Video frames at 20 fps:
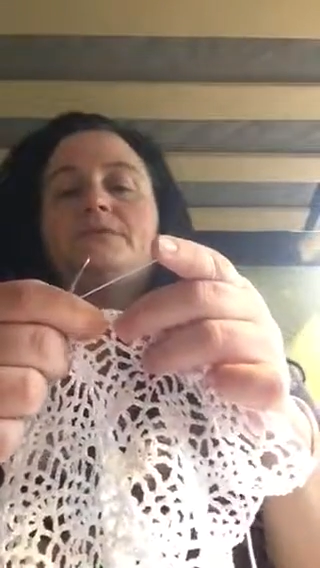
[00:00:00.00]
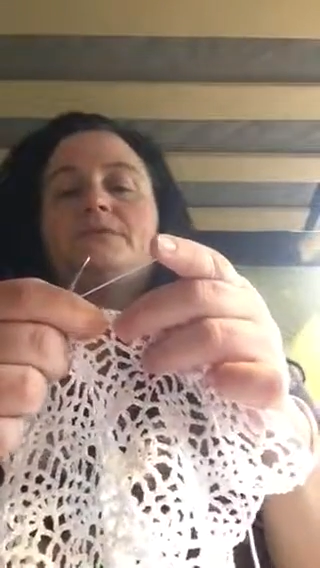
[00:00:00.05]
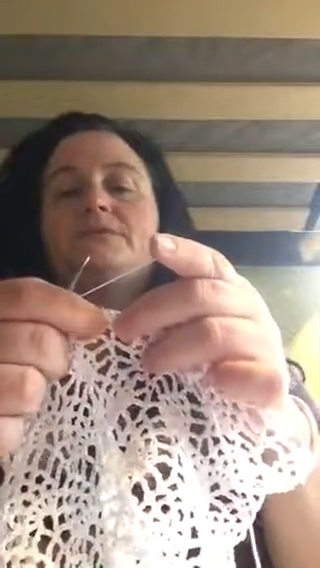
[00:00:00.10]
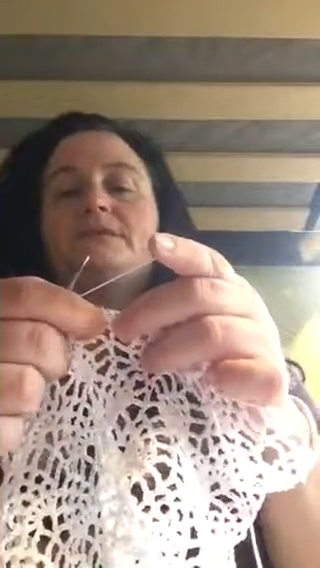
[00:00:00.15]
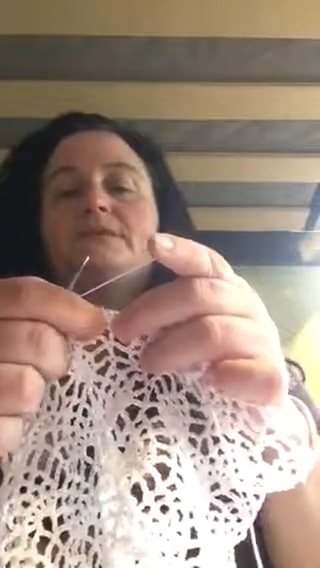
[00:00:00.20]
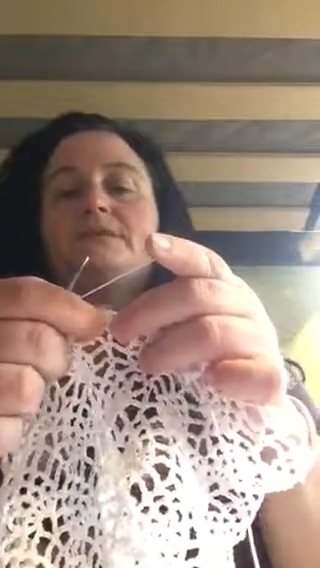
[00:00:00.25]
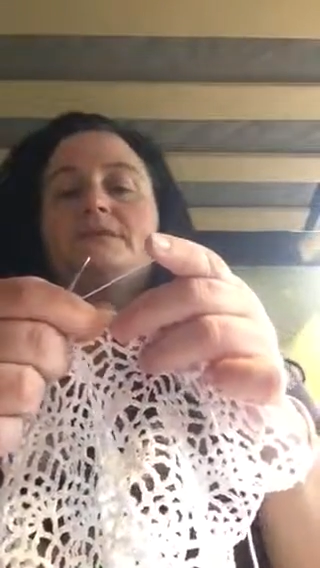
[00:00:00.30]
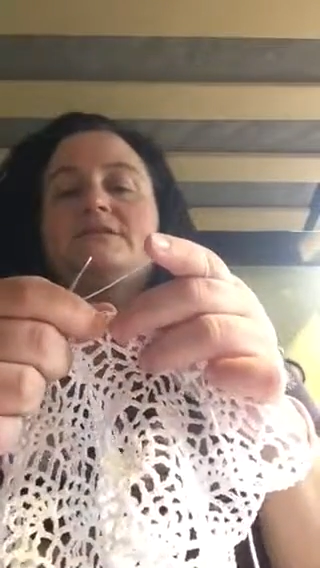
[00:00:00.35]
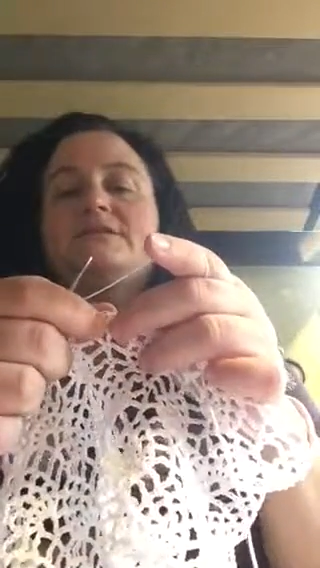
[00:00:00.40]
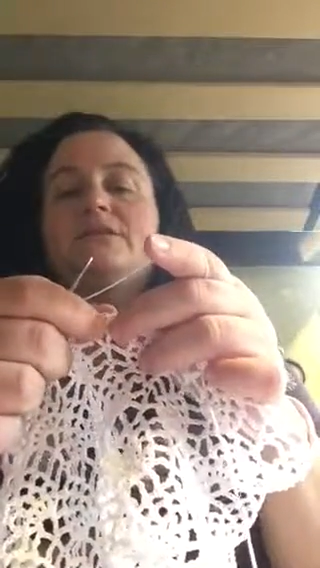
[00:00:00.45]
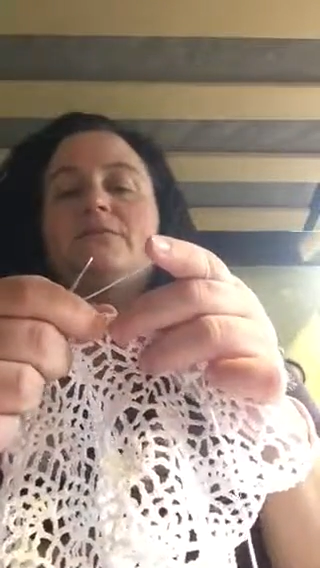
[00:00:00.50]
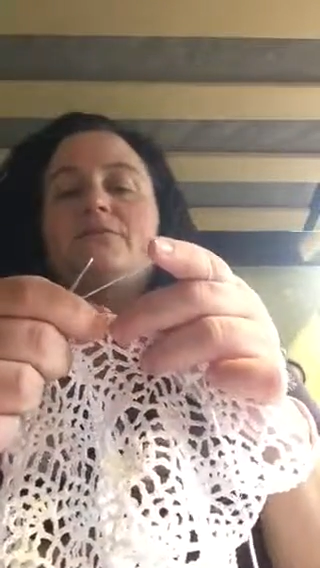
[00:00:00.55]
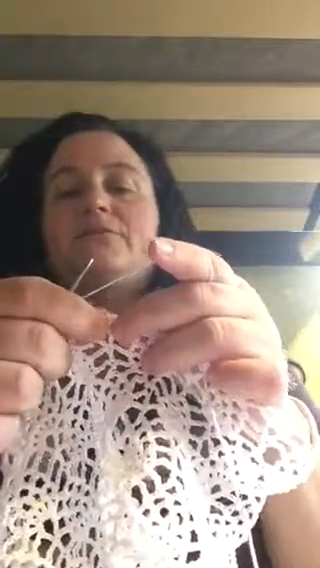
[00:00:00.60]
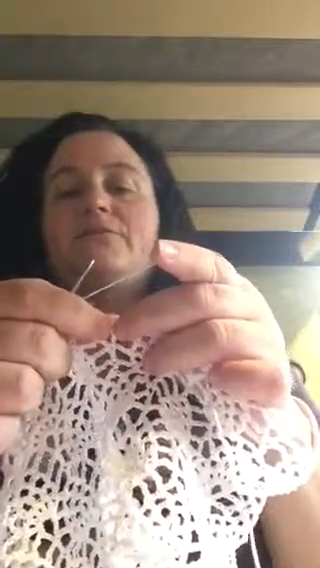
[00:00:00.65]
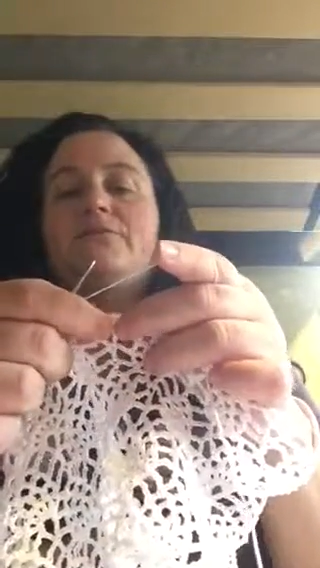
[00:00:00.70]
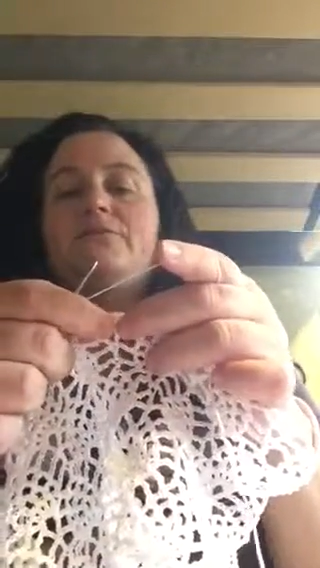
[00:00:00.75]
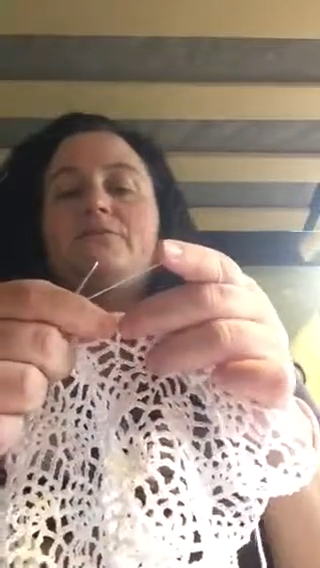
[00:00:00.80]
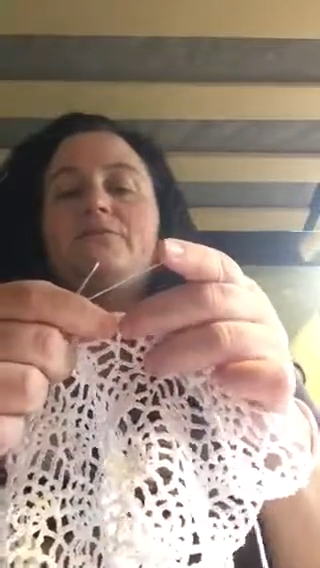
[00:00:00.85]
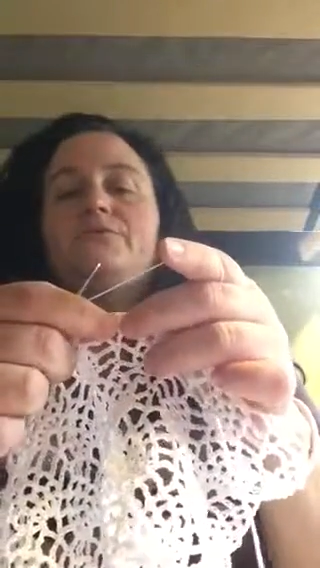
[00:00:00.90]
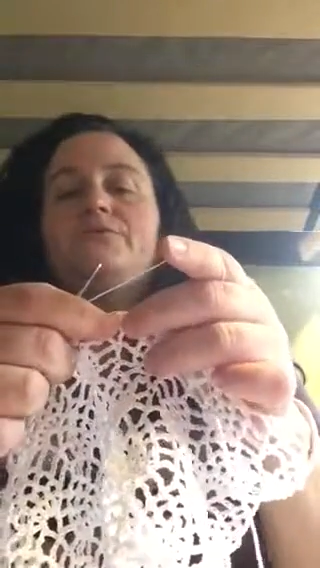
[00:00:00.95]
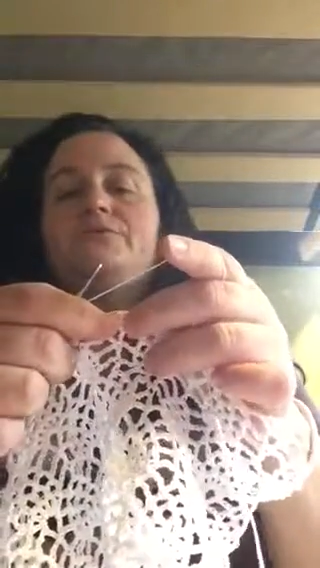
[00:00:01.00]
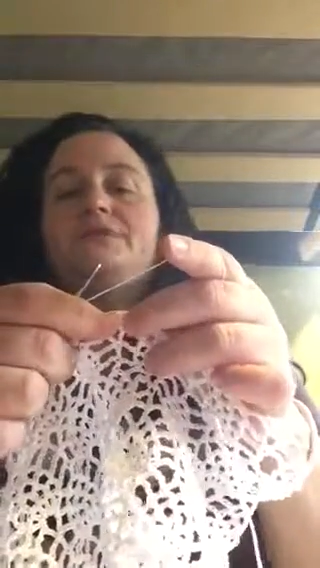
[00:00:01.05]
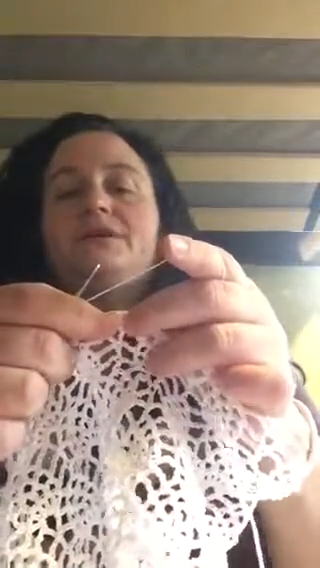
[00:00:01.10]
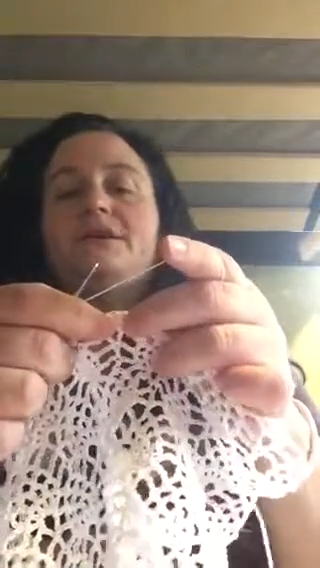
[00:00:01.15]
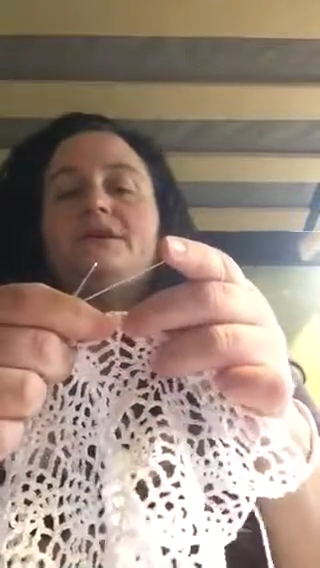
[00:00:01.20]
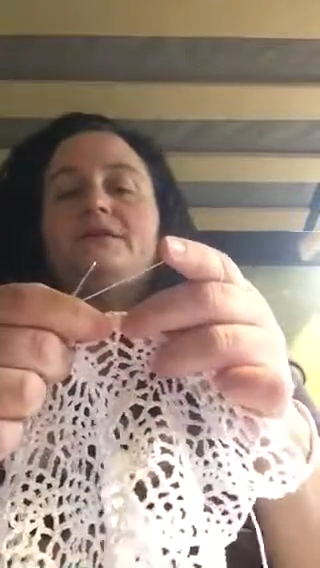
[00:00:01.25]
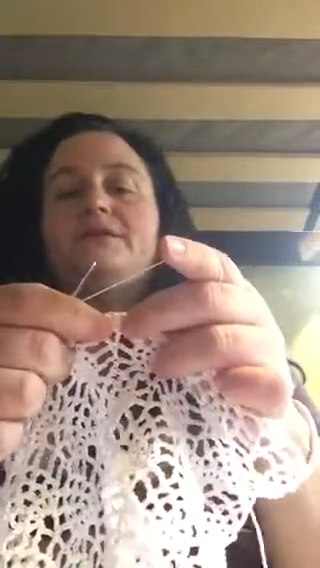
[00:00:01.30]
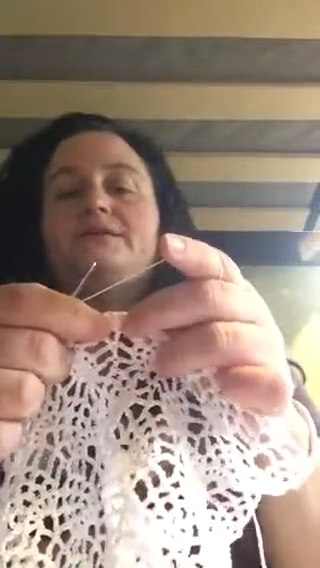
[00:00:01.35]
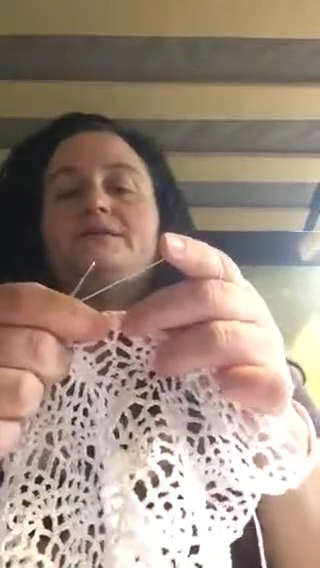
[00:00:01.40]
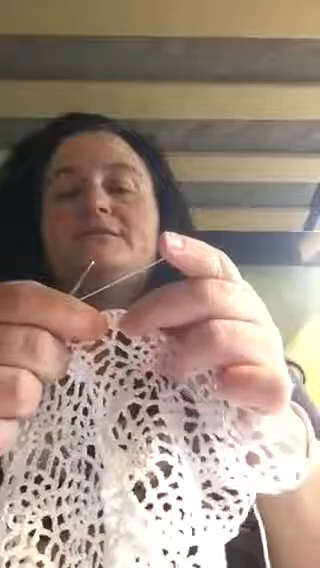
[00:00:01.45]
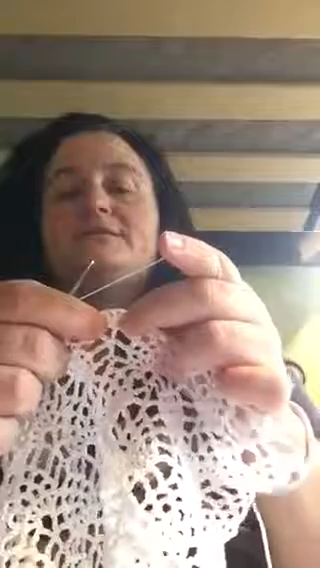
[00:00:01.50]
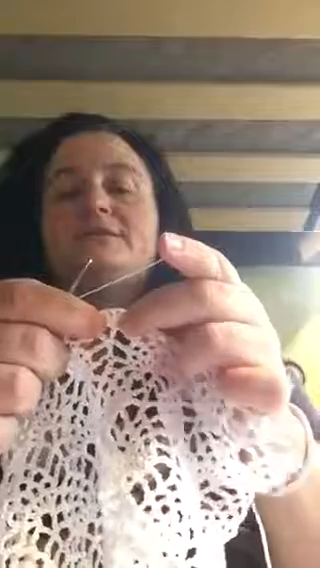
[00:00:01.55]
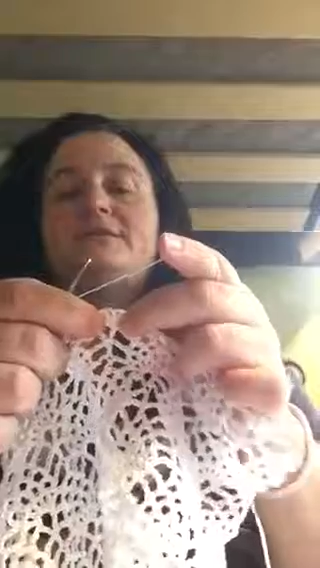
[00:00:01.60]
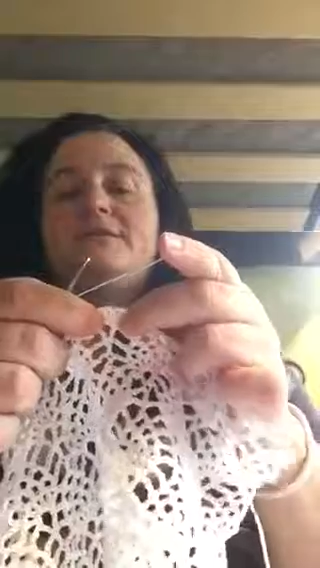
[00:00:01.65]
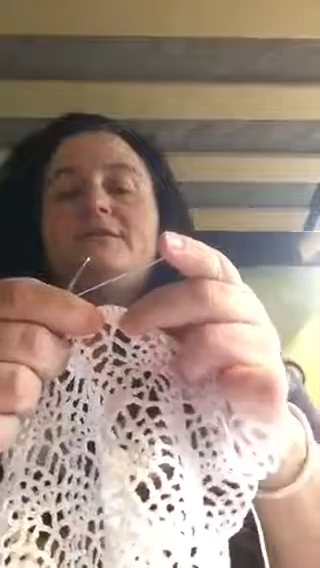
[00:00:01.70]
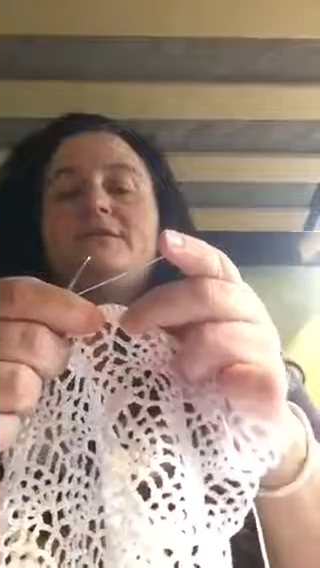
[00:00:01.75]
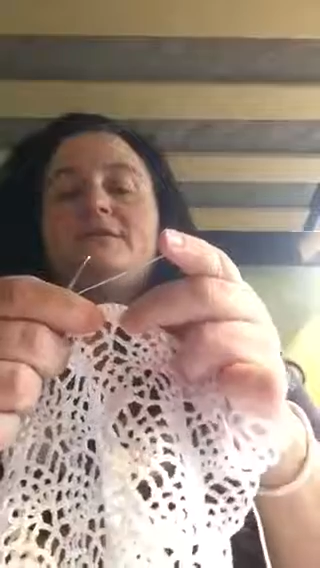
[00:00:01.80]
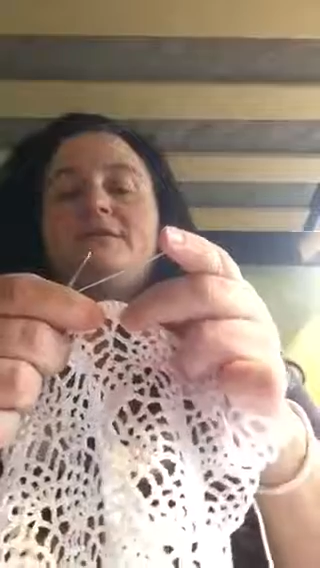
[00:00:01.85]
6 double crochets,